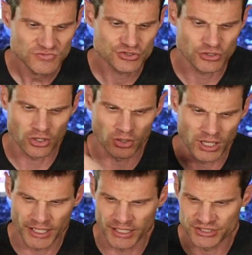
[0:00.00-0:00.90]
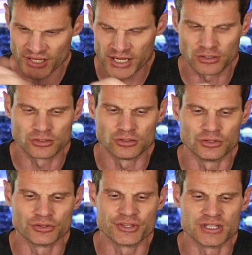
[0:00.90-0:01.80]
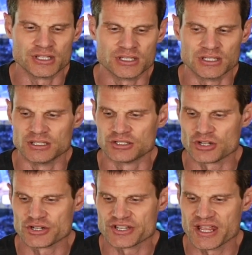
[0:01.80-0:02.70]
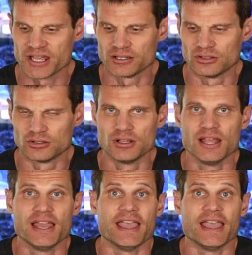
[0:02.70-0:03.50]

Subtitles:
So I cycle the charging handle,